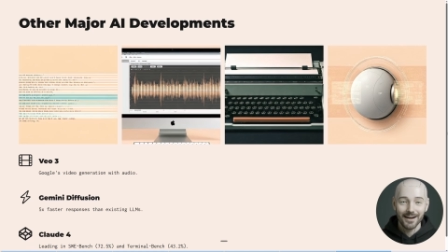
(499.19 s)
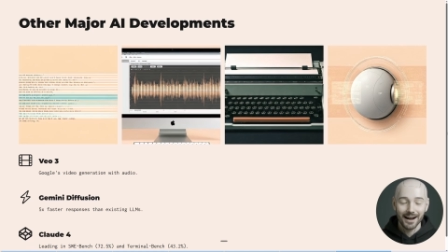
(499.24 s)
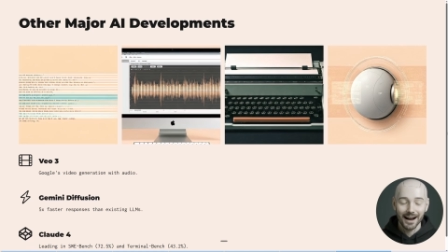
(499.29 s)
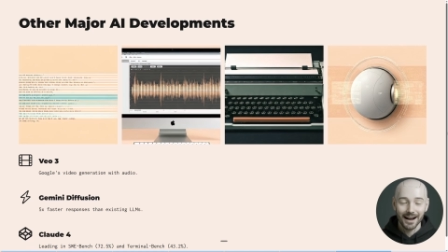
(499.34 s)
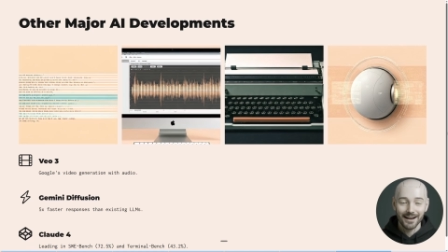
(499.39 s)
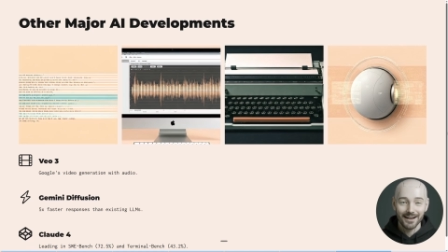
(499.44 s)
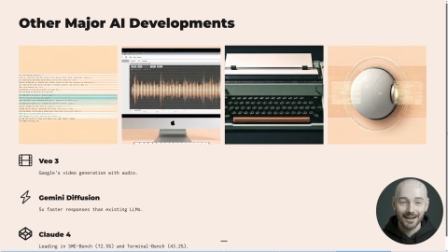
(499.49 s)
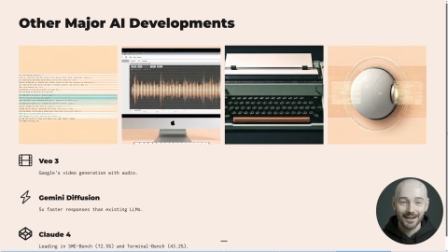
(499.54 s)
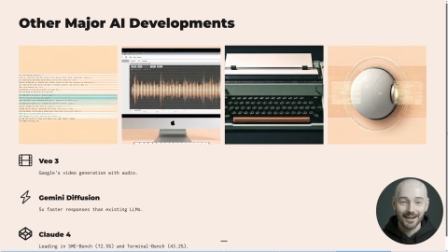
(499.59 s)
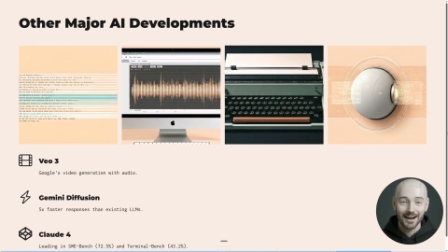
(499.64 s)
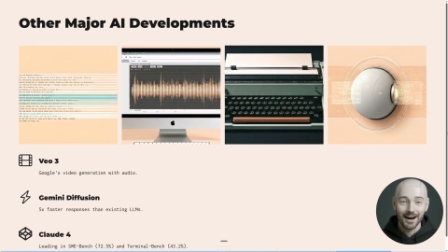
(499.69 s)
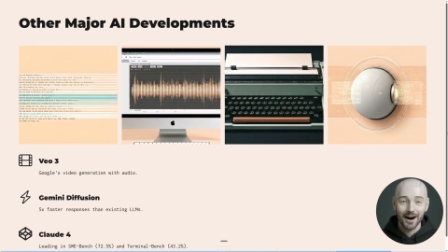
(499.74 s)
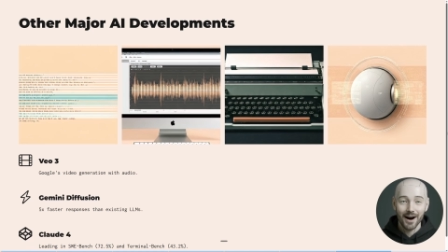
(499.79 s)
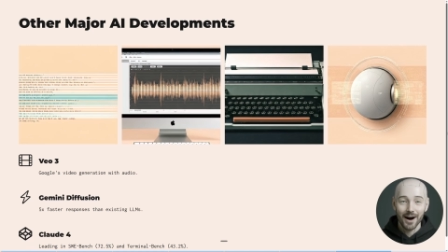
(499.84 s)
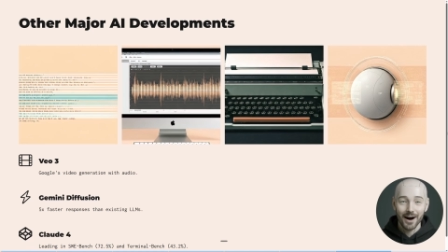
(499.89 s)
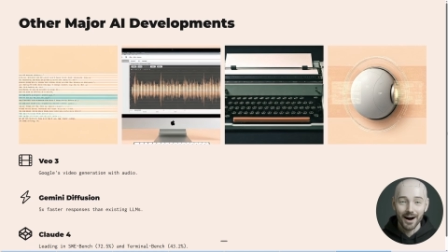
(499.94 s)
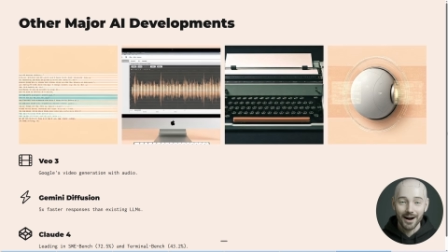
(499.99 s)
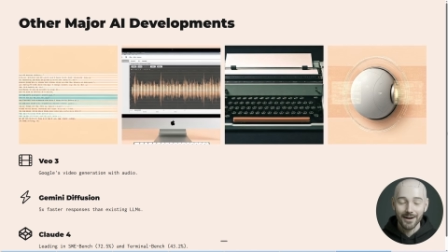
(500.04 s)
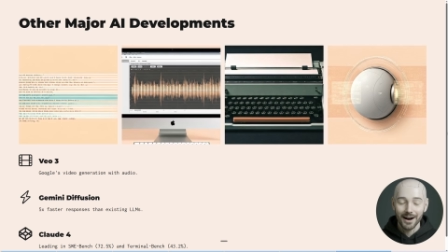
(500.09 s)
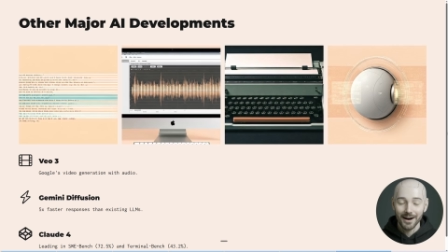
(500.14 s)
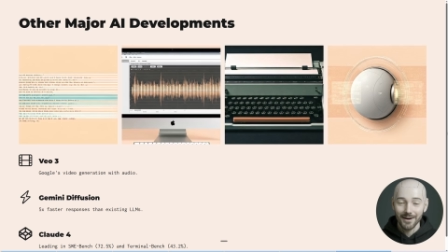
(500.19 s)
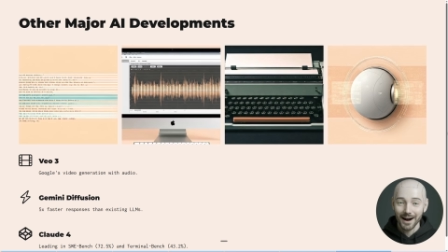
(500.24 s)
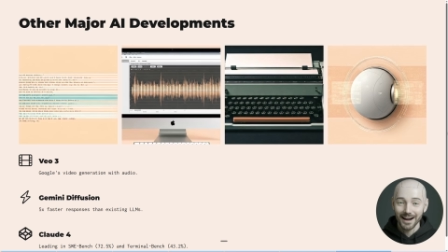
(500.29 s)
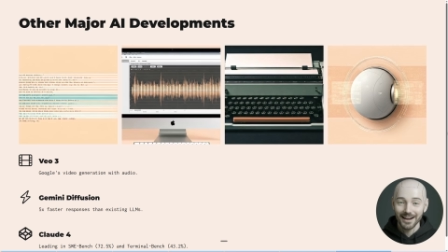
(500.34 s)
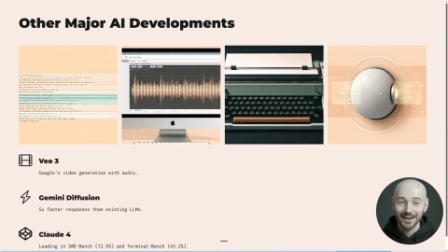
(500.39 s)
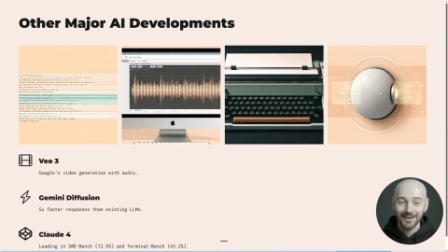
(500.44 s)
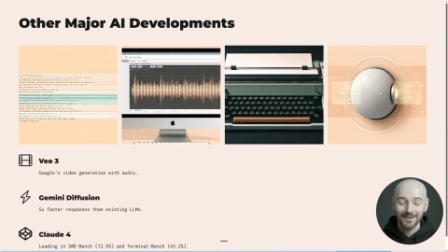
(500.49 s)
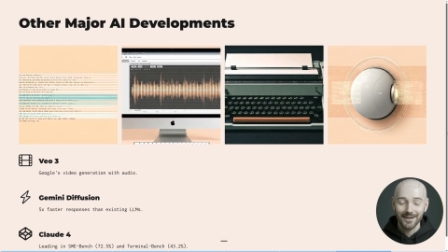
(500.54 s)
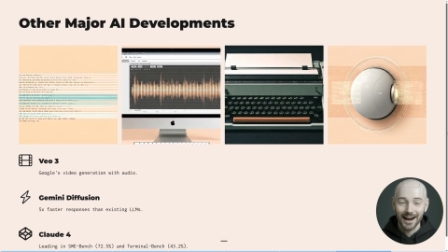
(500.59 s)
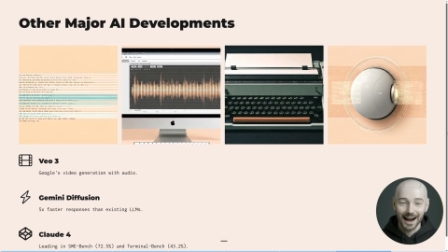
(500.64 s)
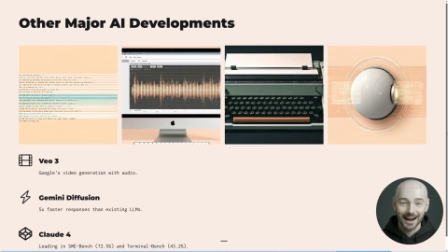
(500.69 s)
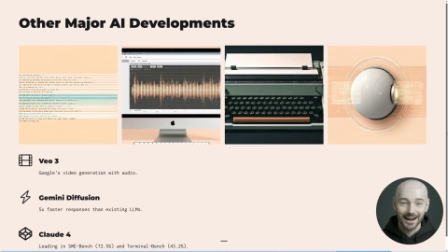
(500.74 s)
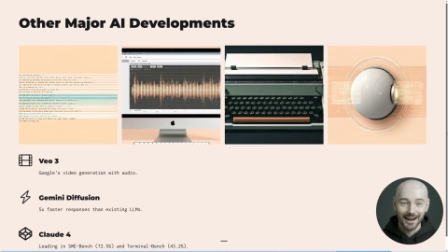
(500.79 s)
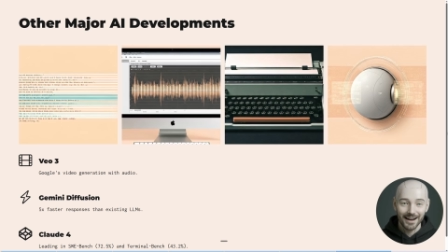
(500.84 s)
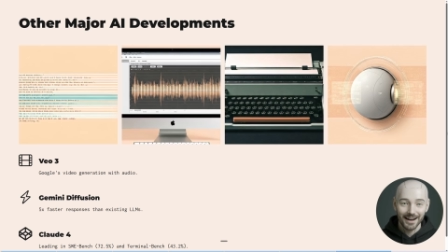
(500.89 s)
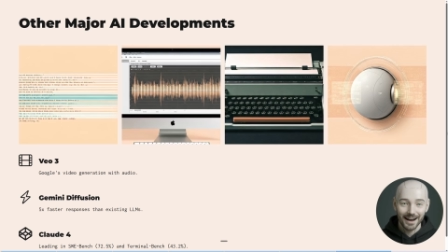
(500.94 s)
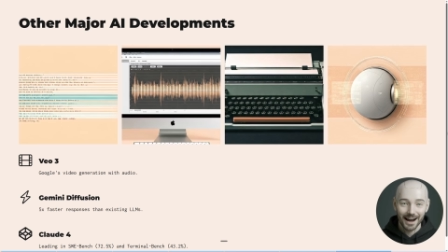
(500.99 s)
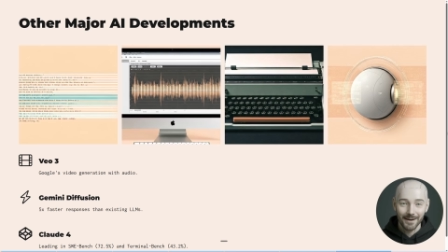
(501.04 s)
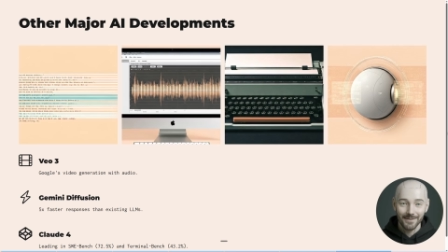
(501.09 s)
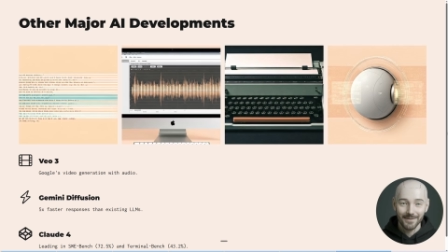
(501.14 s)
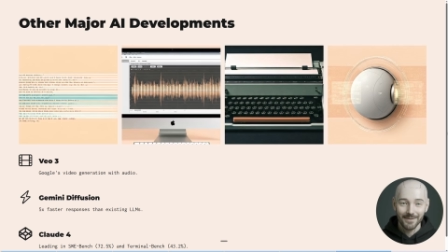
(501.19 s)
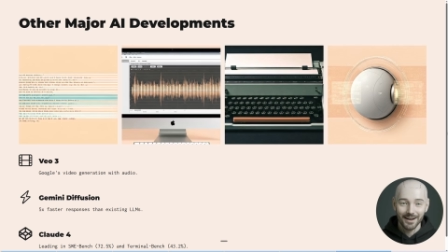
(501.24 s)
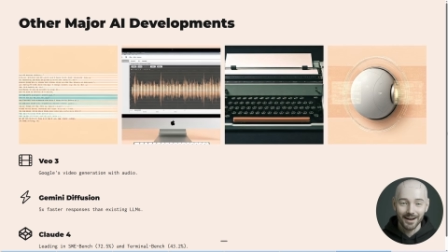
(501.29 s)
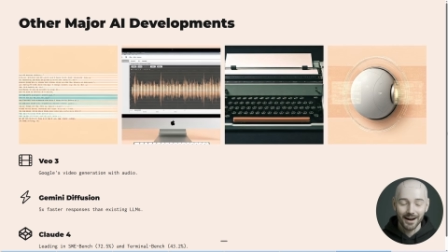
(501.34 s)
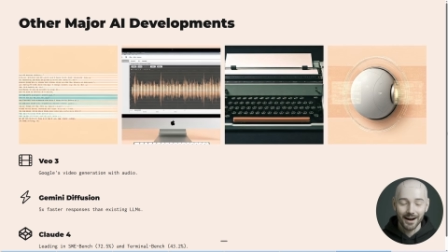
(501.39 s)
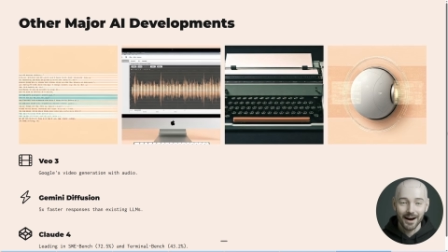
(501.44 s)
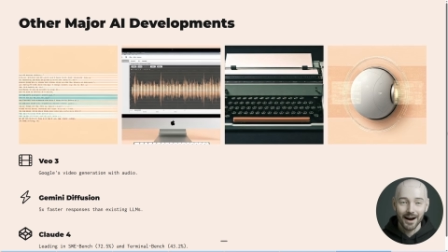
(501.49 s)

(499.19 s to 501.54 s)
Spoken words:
than existing autoregressive LLMs,